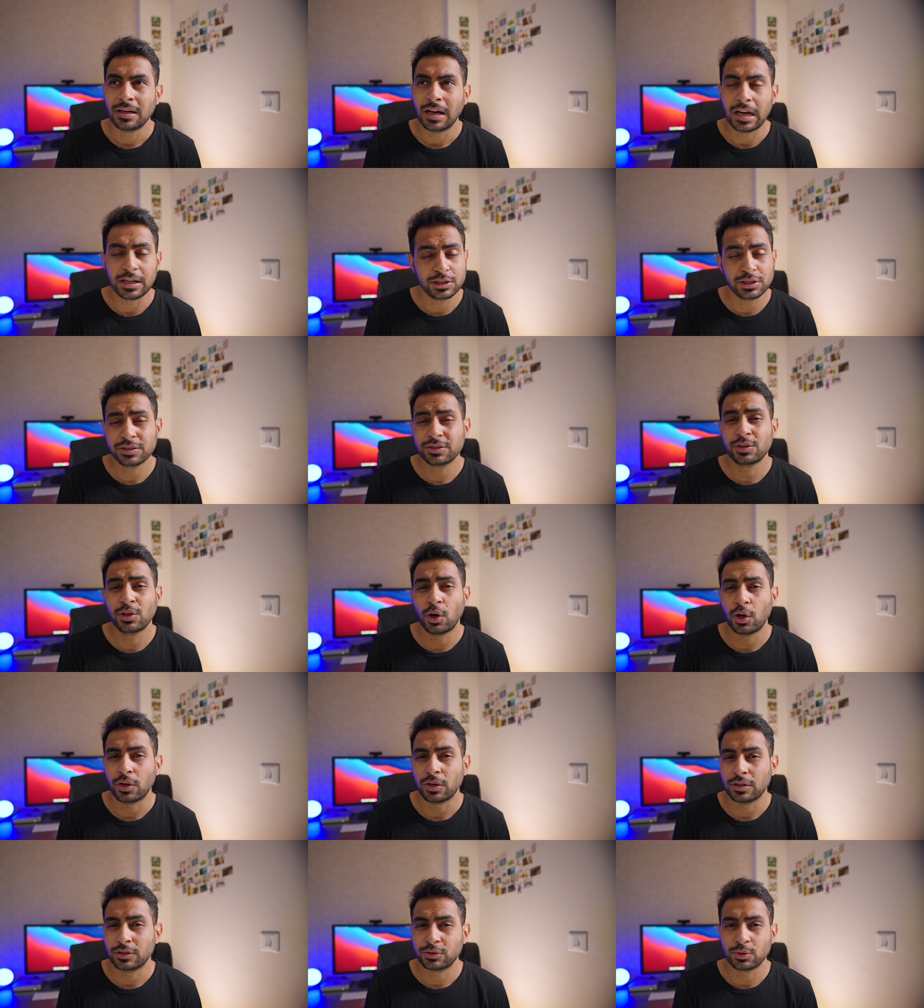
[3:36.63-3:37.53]
are just
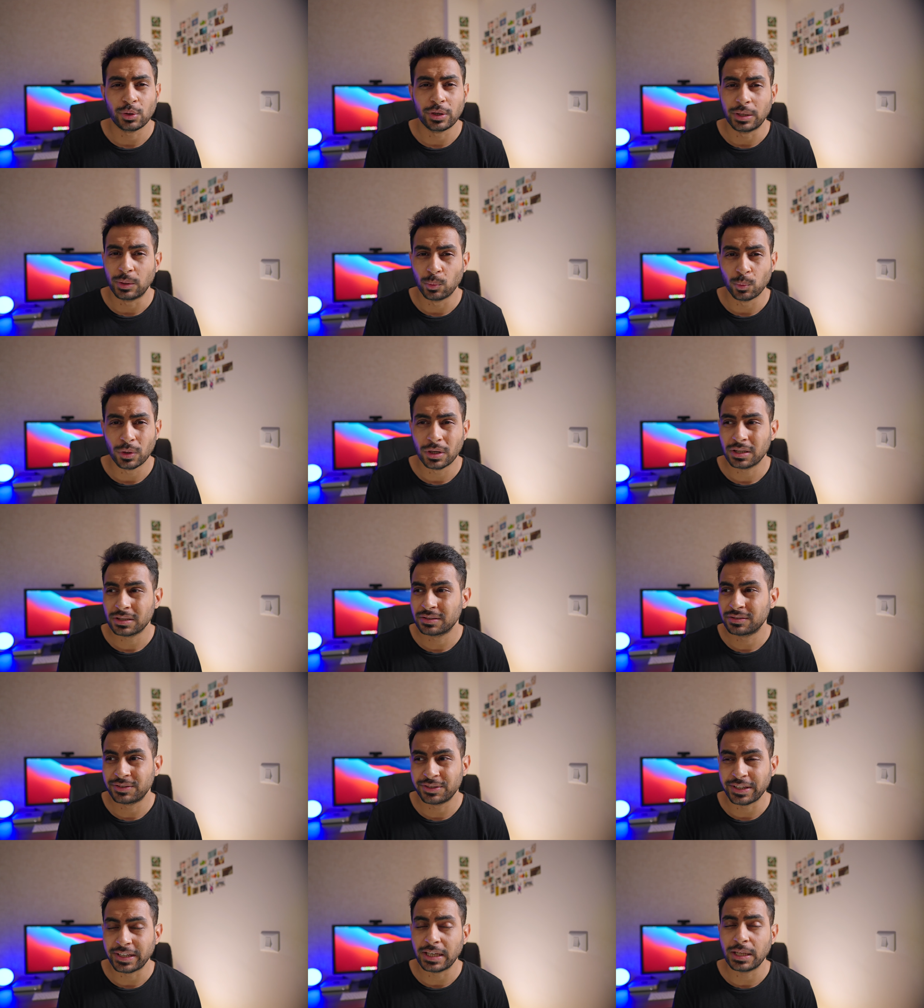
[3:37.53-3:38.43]
gone so it
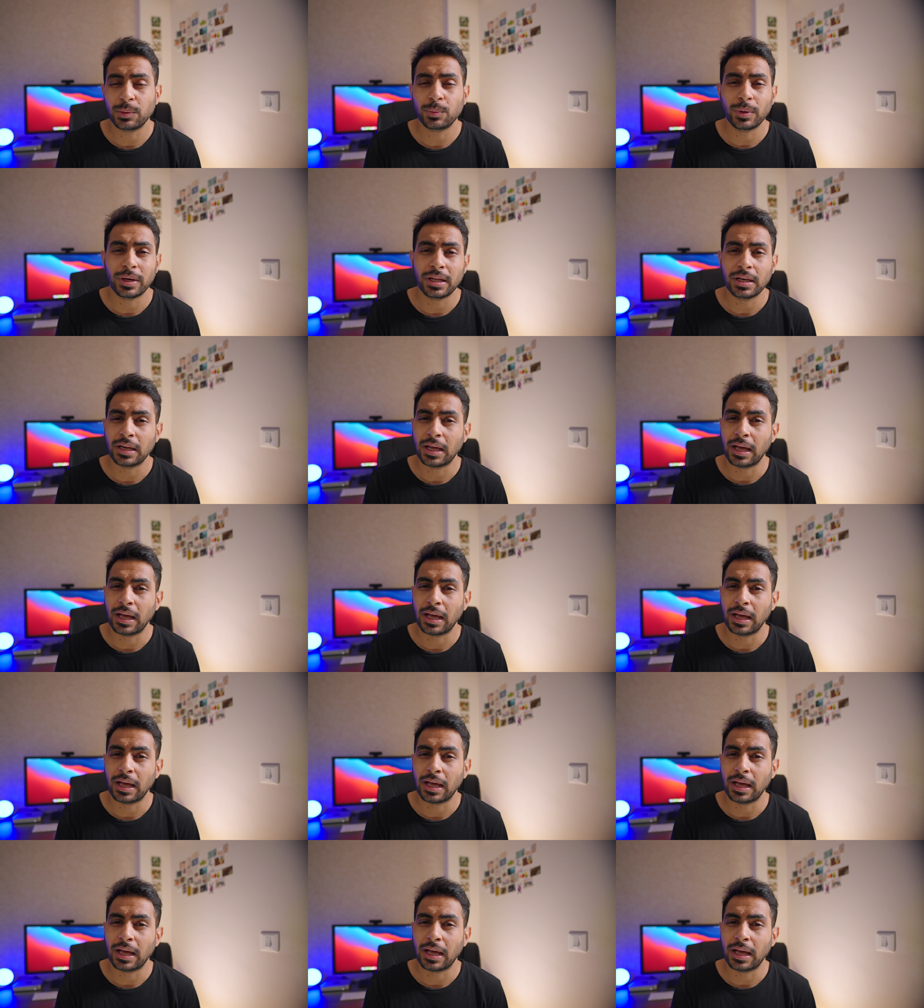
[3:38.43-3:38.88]
works really well